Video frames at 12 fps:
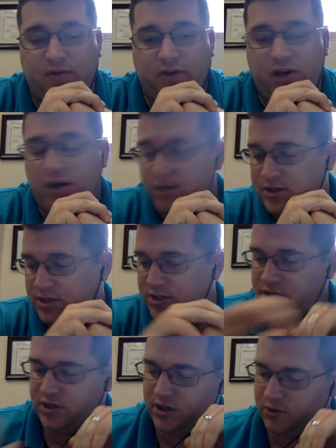I've got is
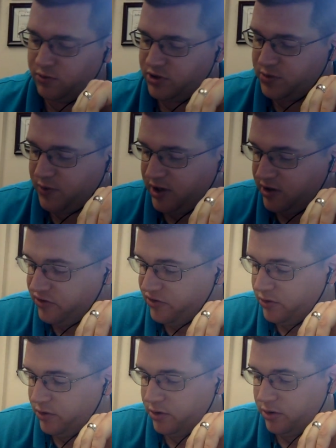that you didn't respond
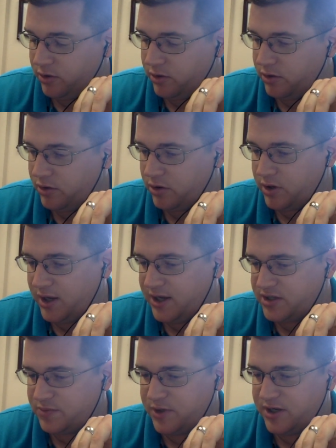to your your
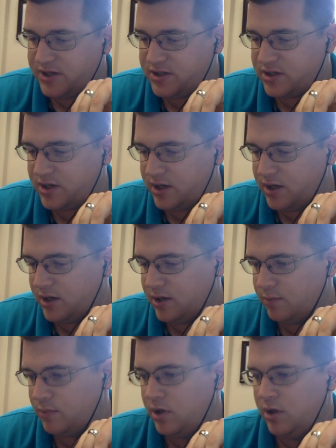classmates,
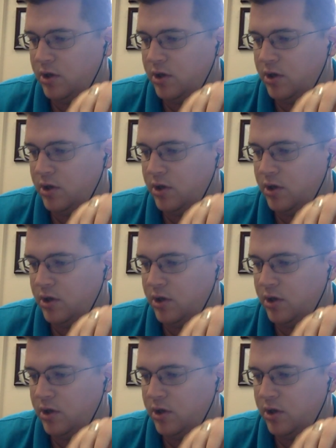um,